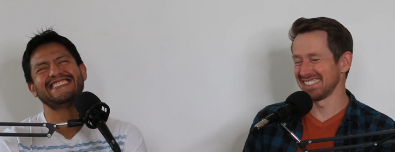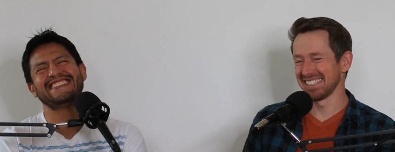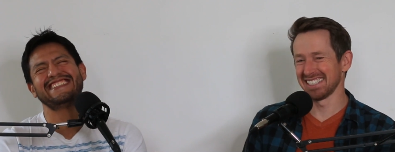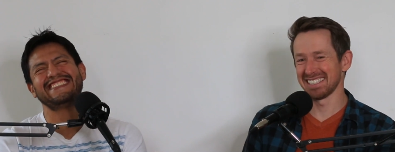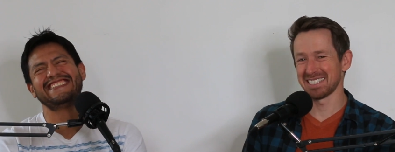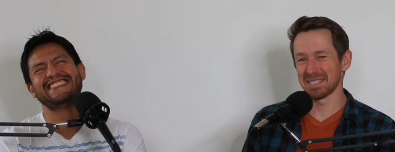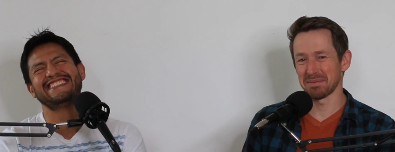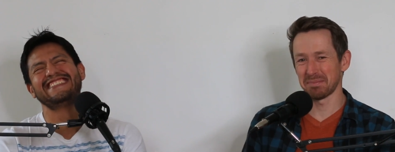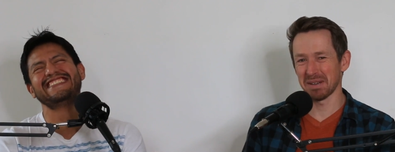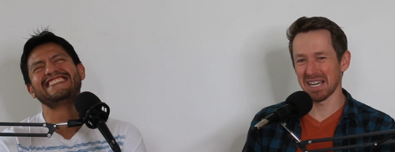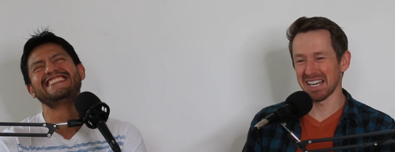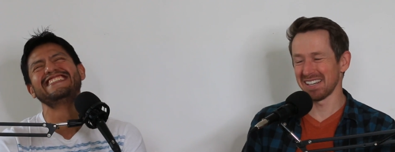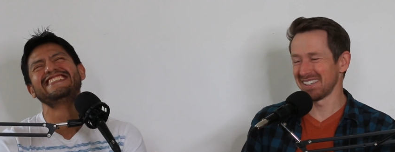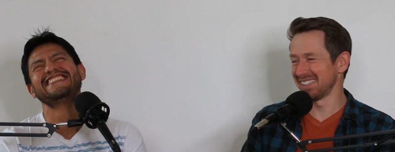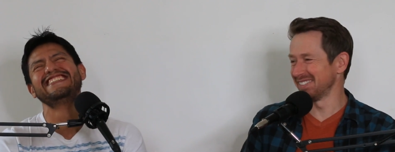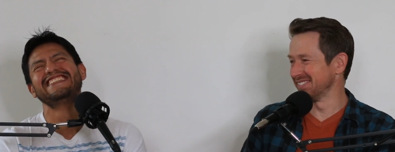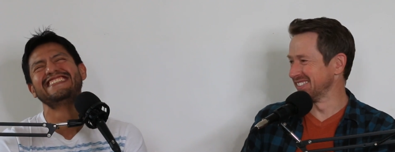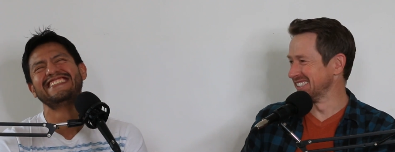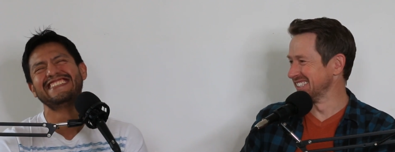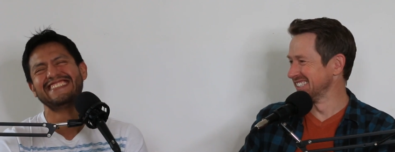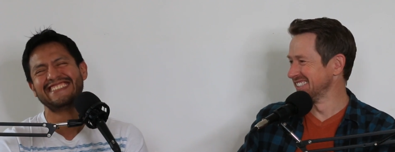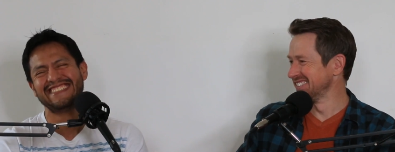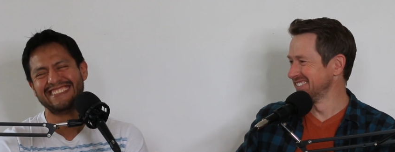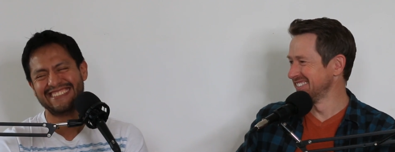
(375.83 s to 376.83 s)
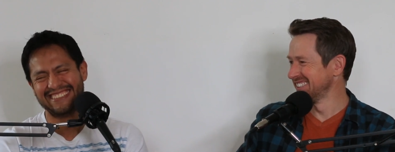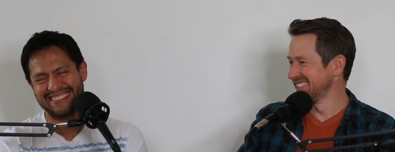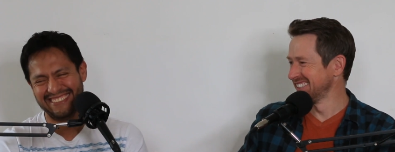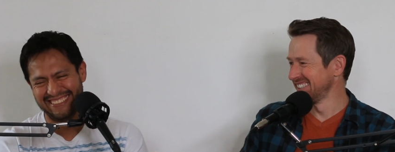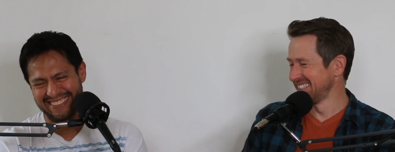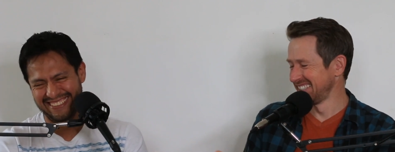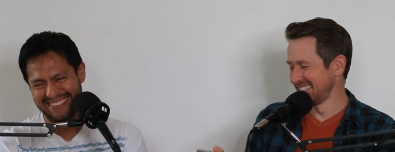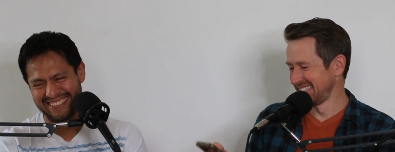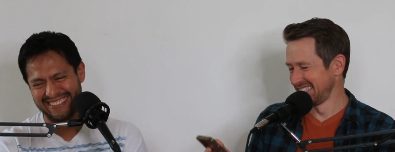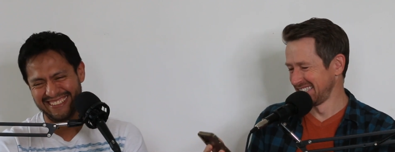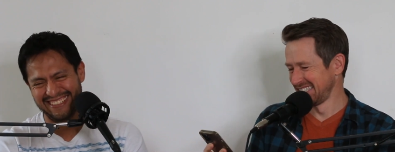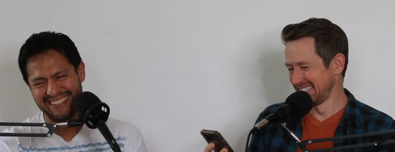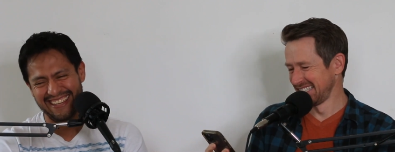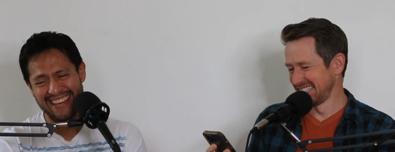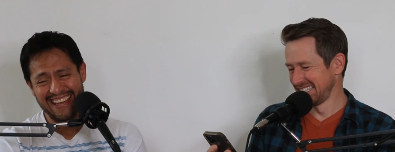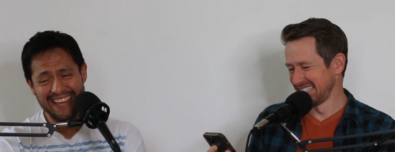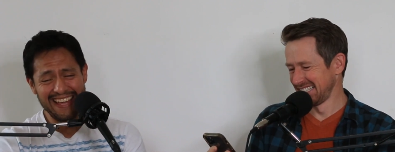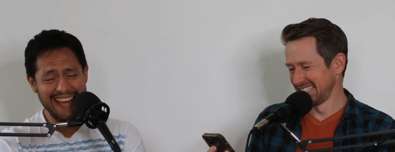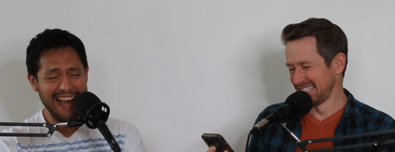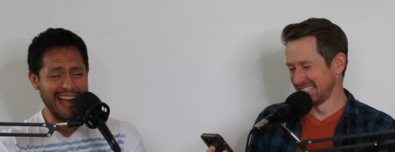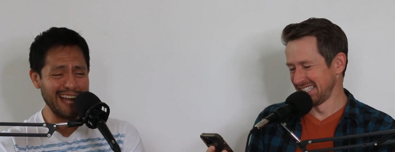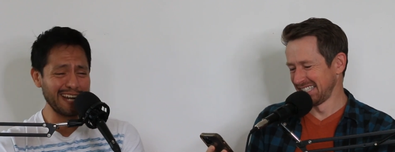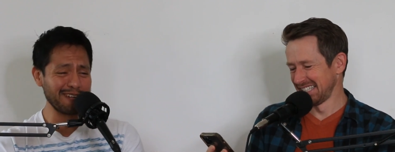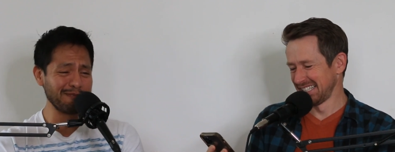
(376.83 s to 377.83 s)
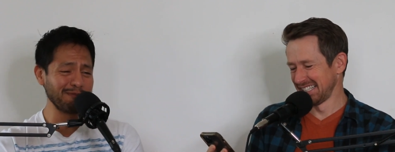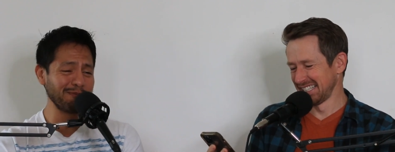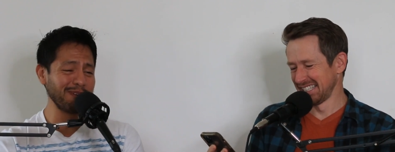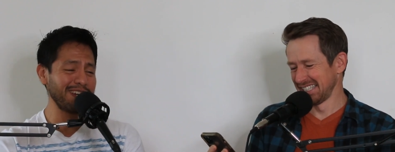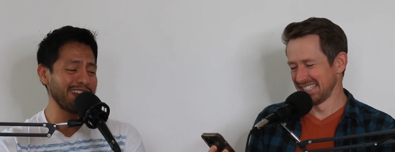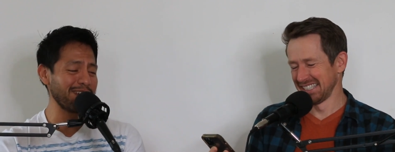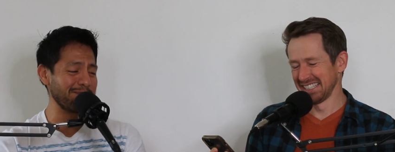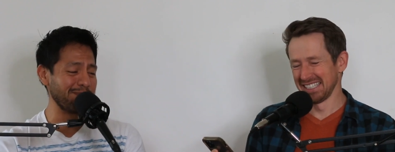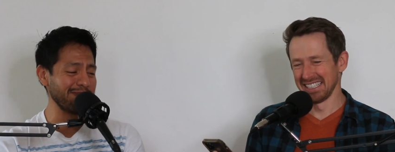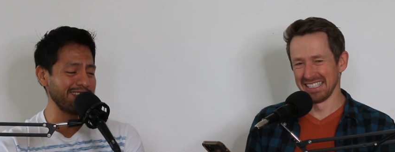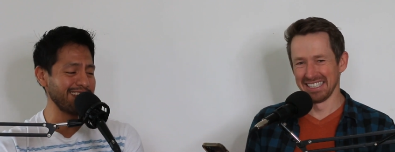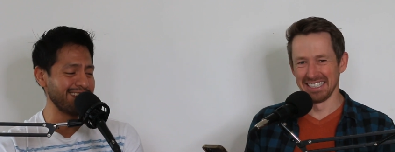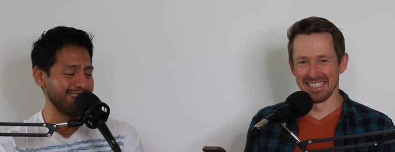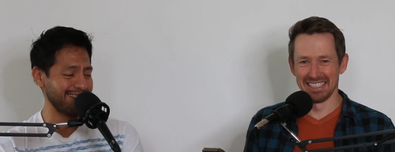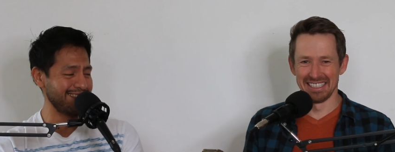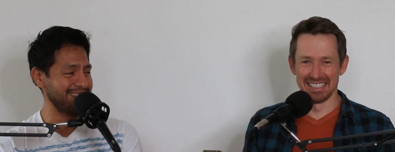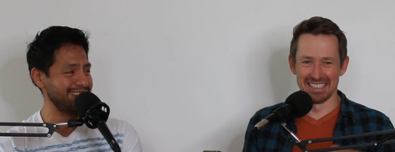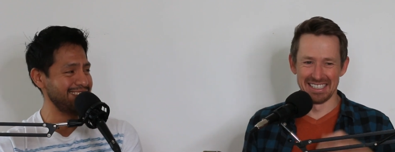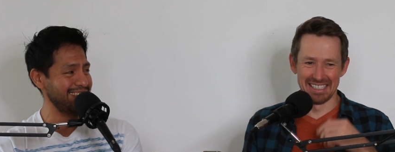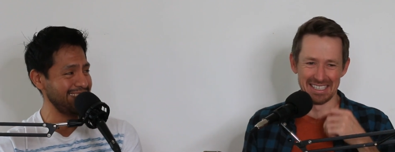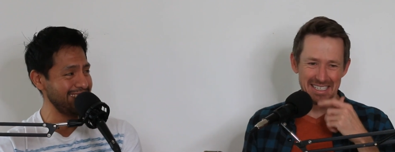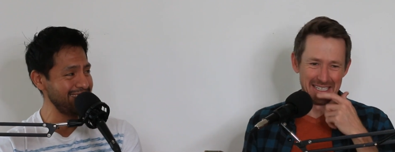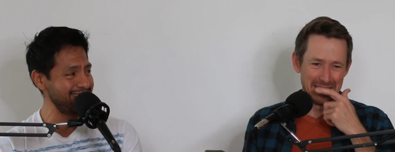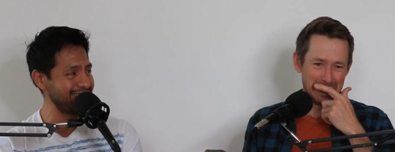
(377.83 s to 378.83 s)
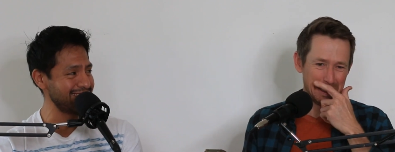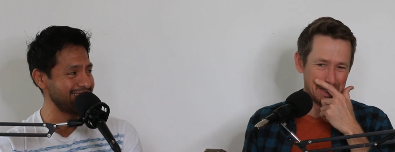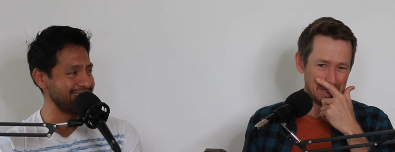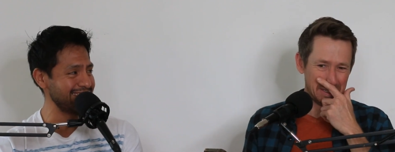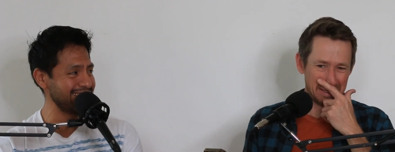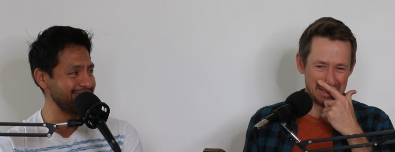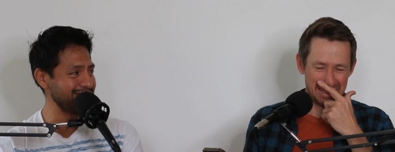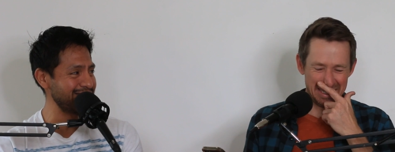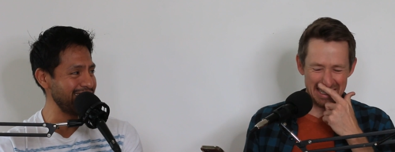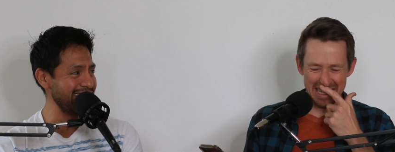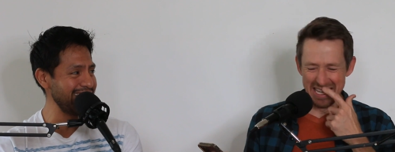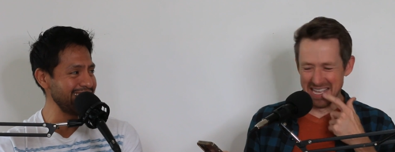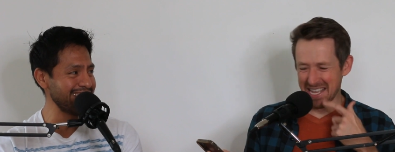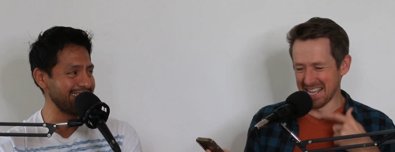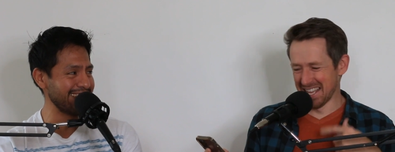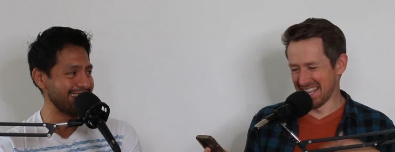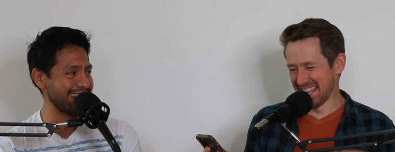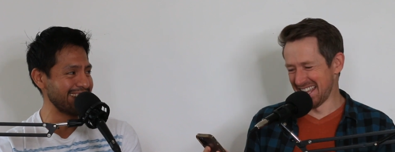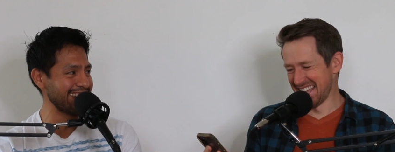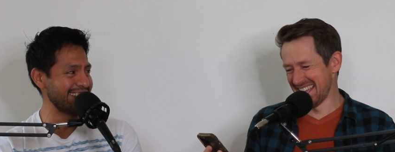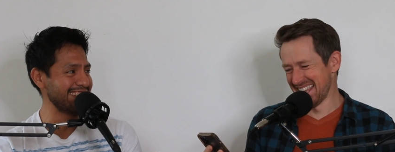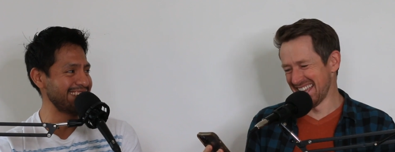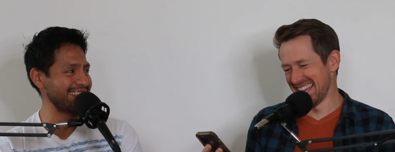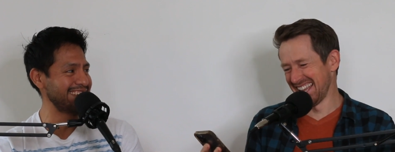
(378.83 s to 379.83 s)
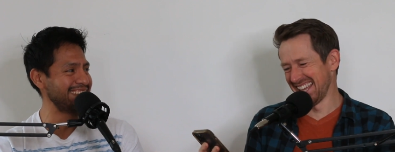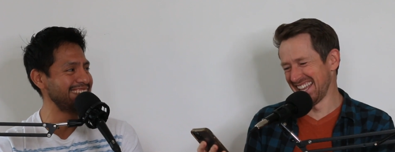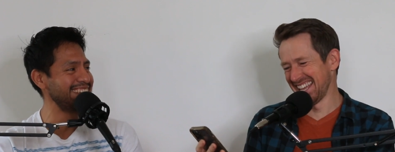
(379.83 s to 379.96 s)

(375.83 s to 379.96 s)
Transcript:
Speaker 1: That's a power move.
Speaker 2: I gotta, we gotta put that on a T-shirt, if anything.